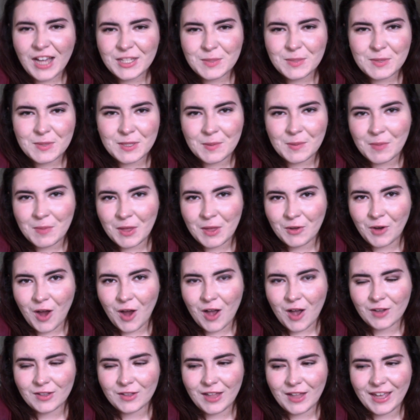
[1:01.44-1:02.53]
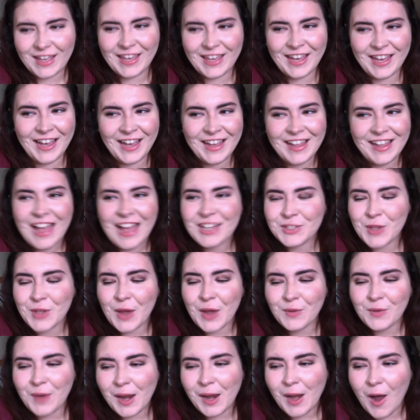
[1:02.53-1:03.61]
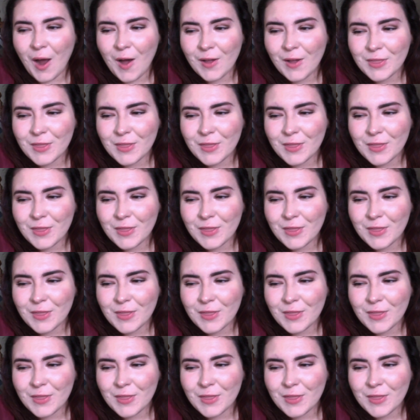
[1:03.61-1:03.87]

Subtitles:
be something wrong, like, so I read all